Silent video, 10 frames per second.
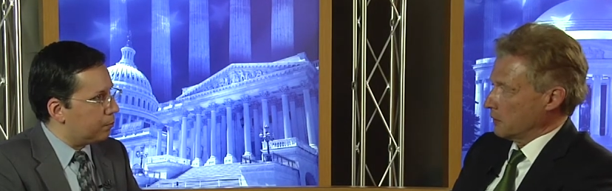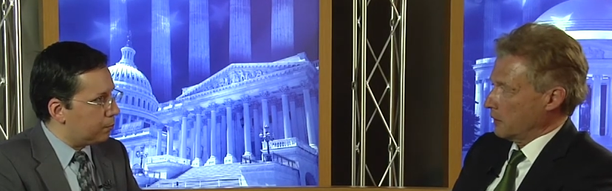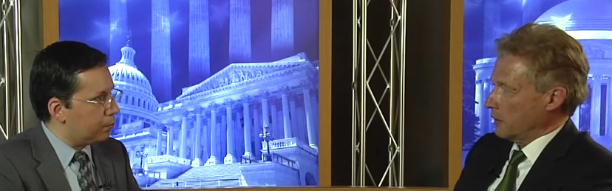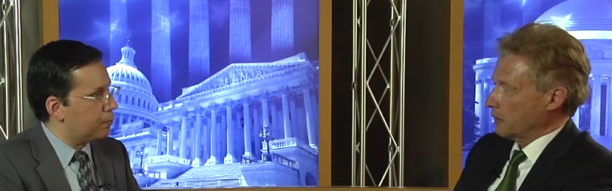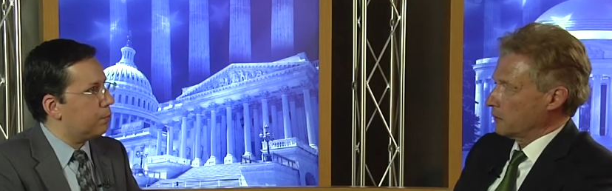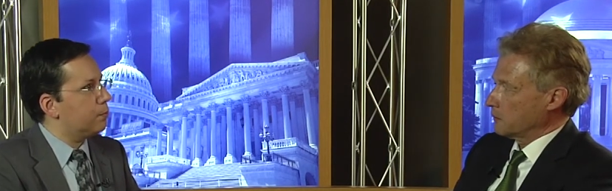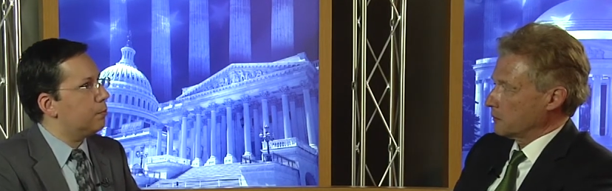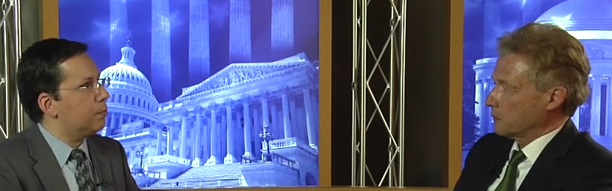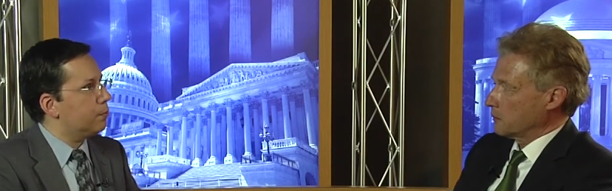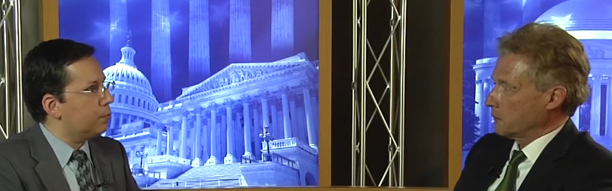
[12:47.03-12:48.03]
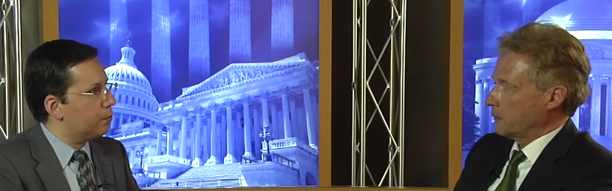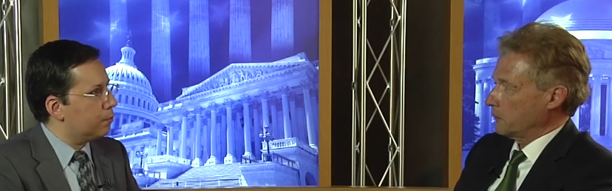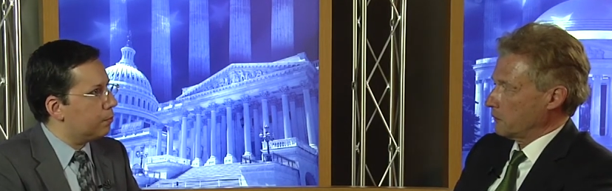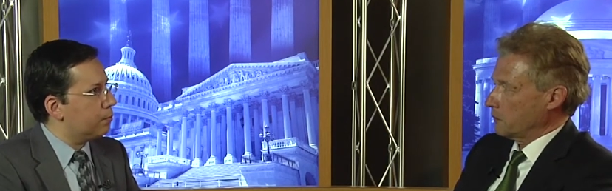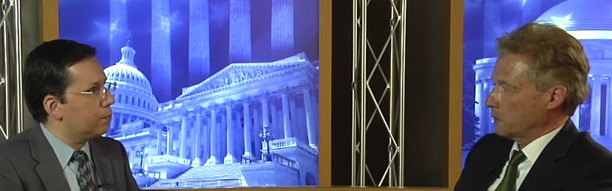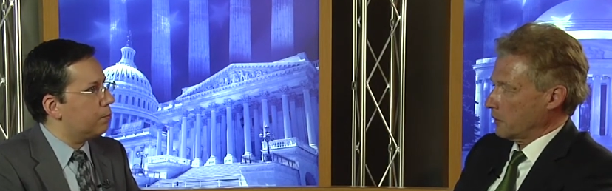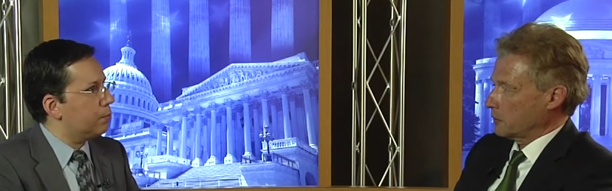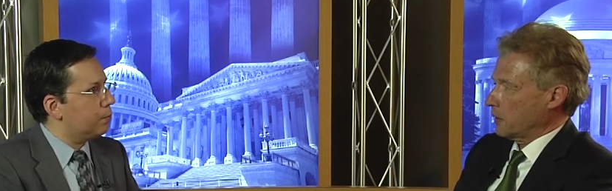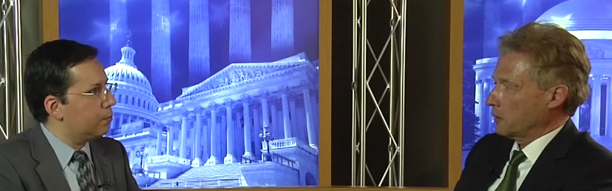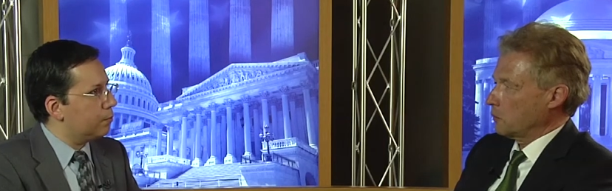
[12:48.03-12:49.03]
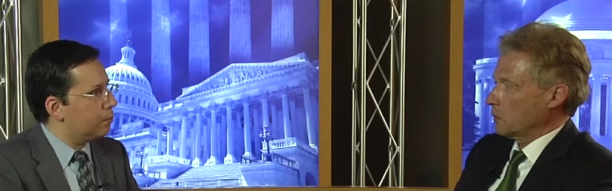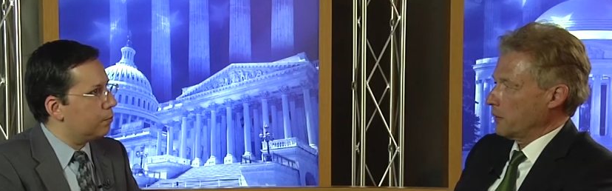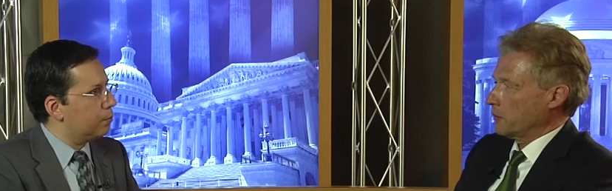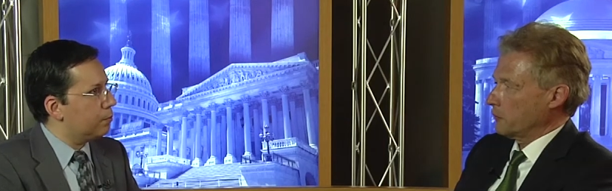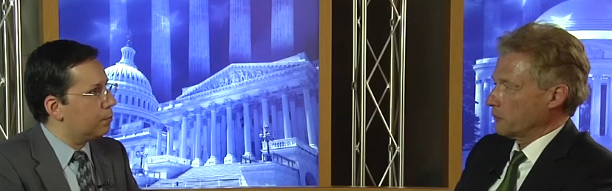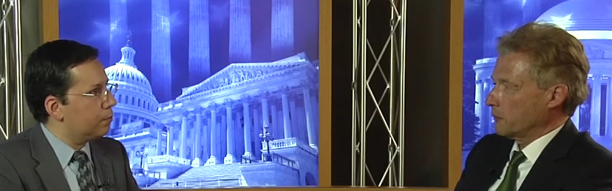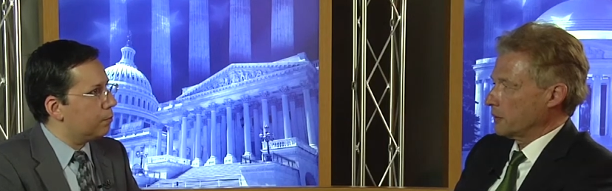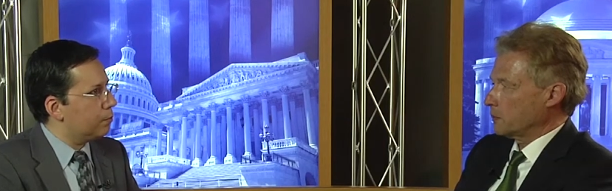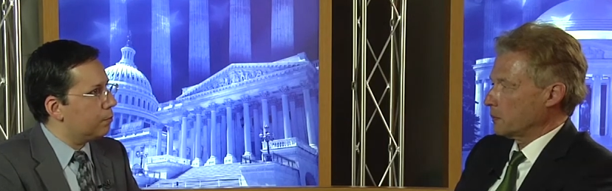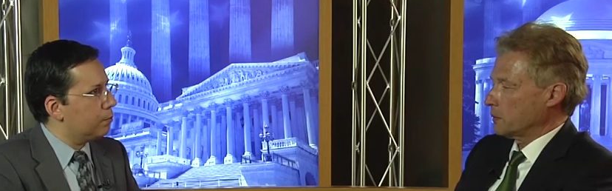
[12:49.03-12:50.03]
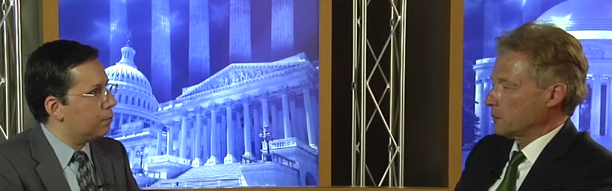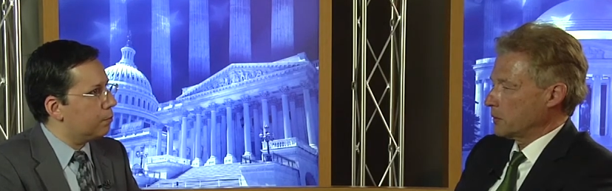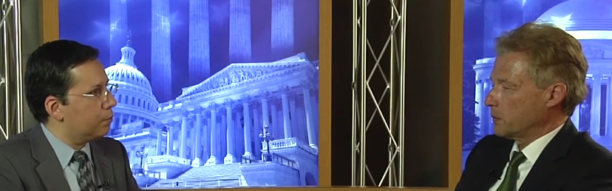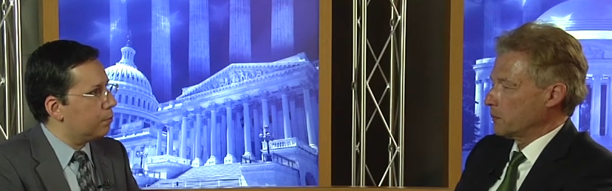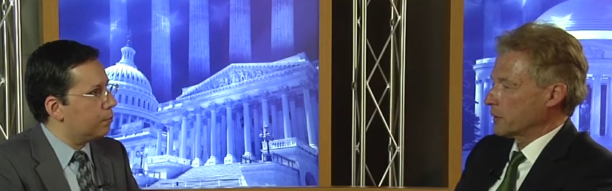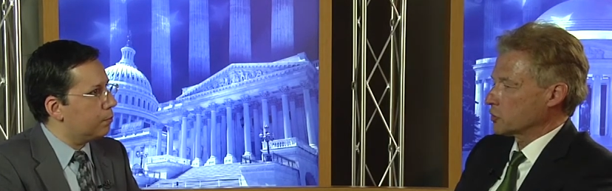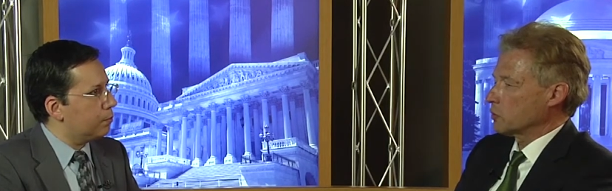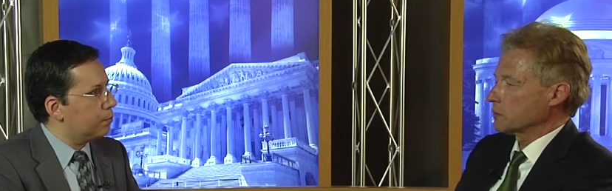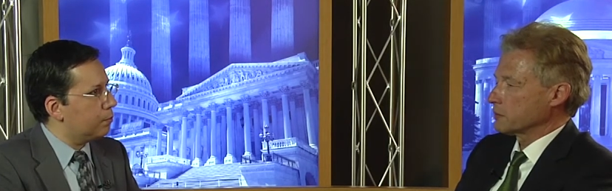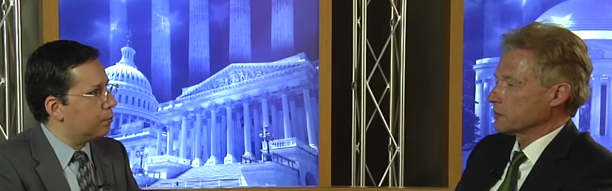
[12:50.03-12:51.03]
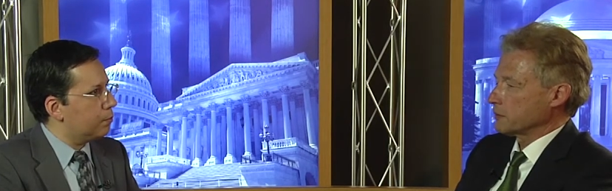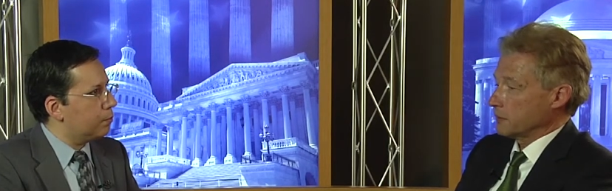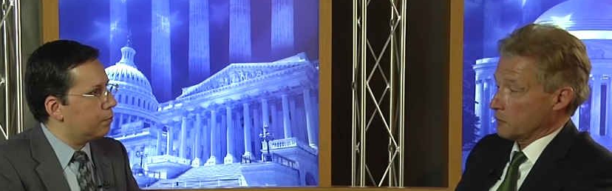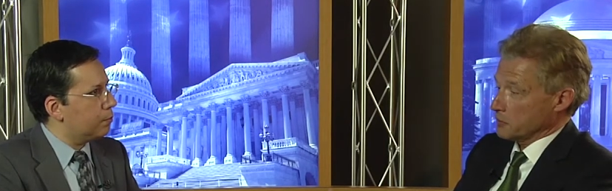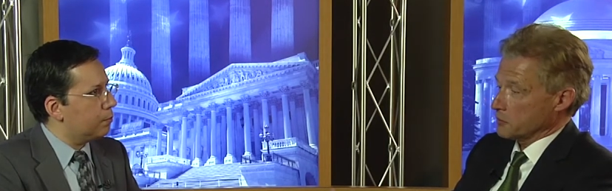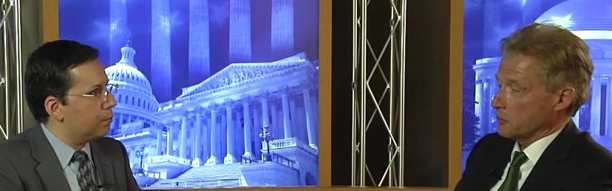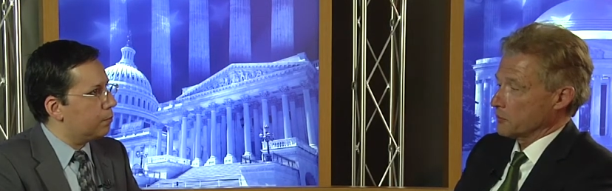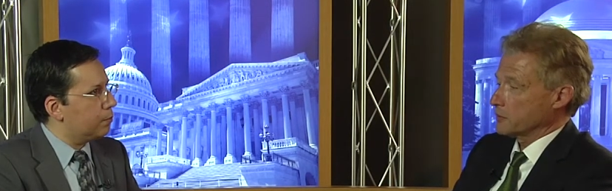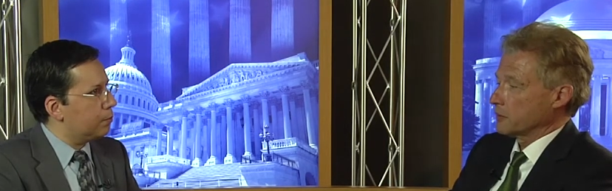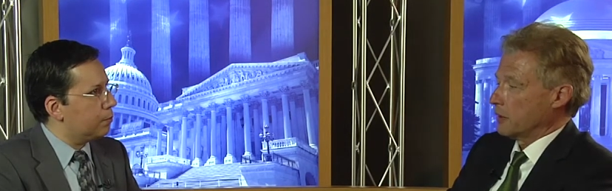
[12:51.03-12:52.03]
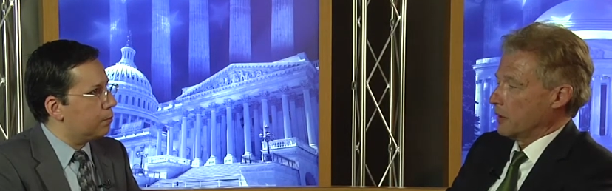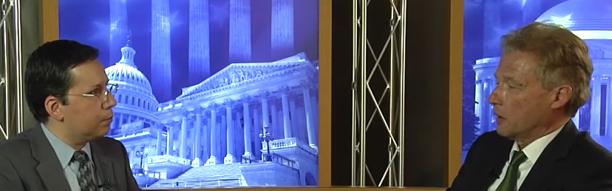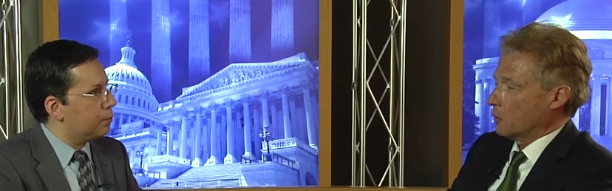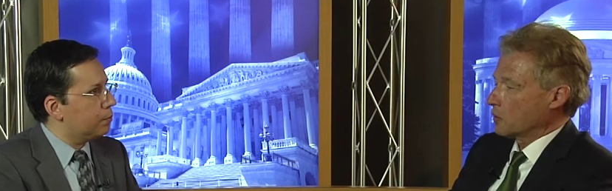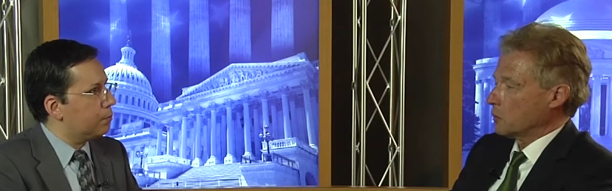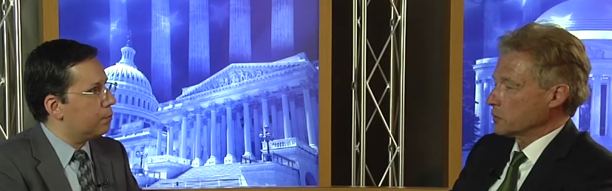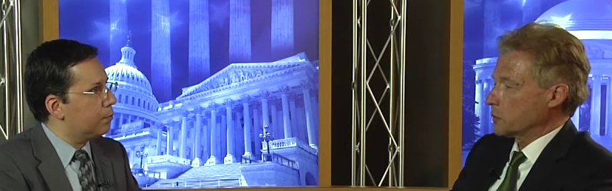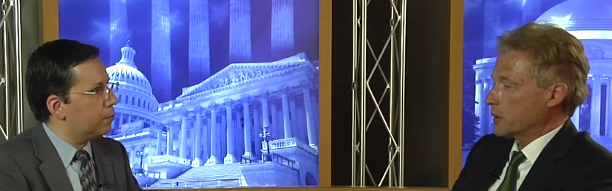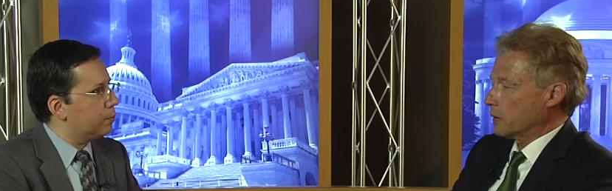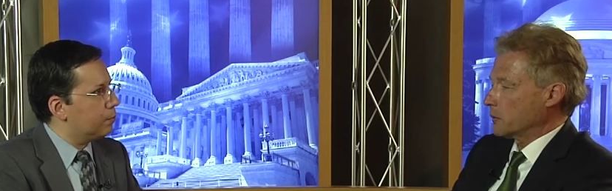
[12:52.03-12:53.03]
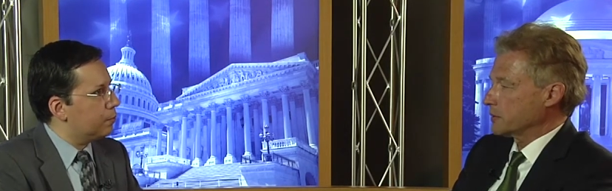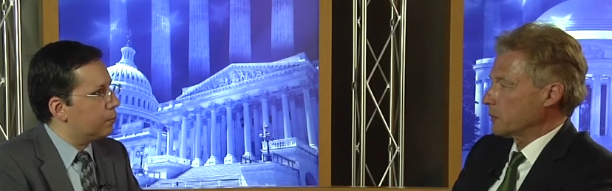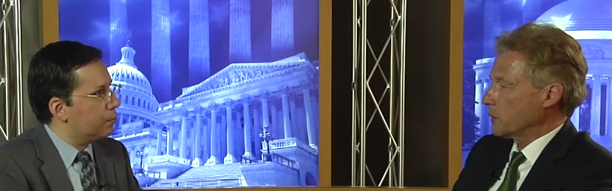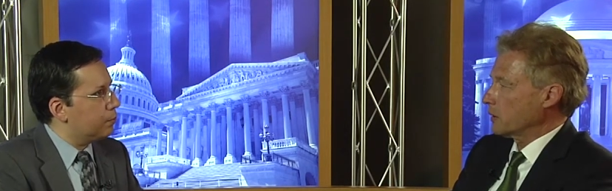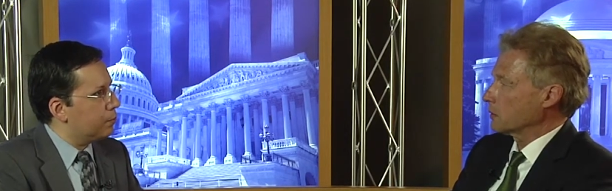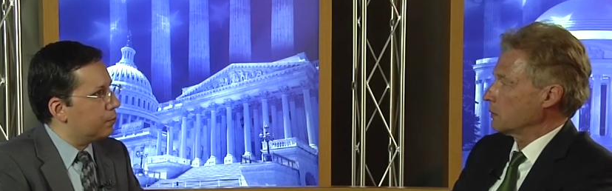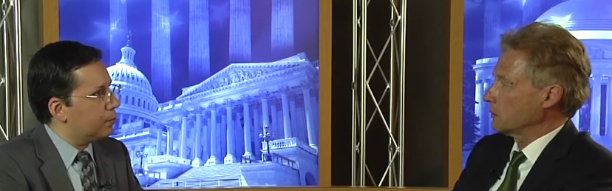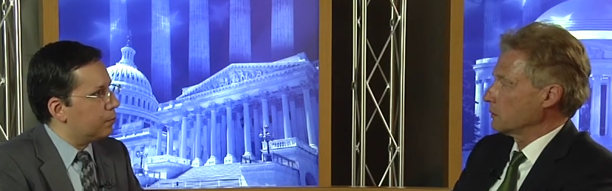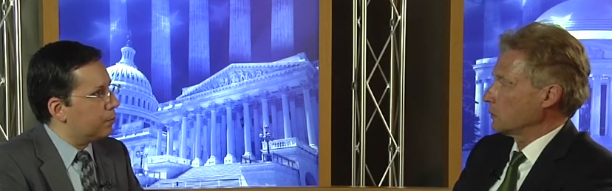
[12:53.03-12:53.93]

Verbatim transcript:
Speaker 1: And, uh, that, and I know quite often that uh, people make jokes in our service, how close we are. We say we are uh,